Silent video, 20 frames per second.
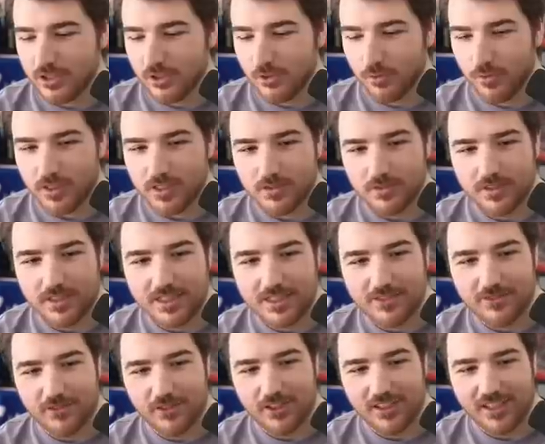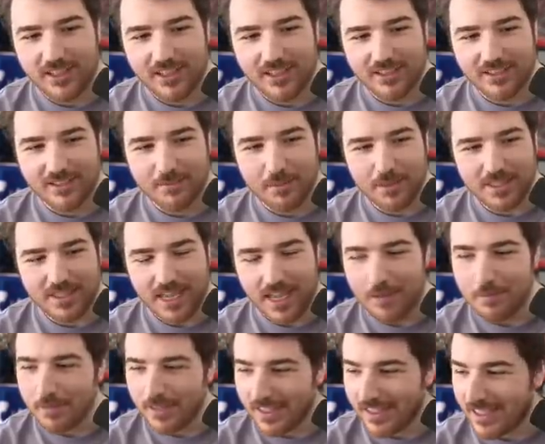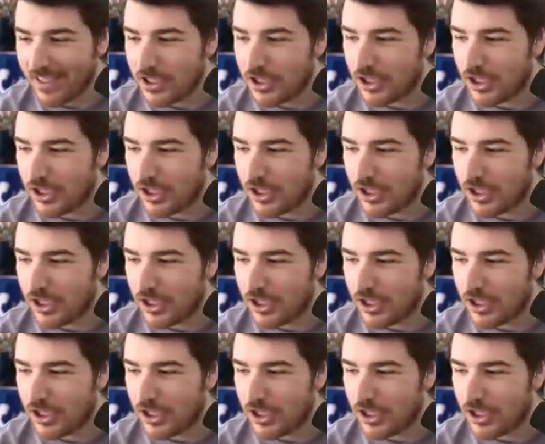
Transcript: Dude, what's with these fucking Potemkin and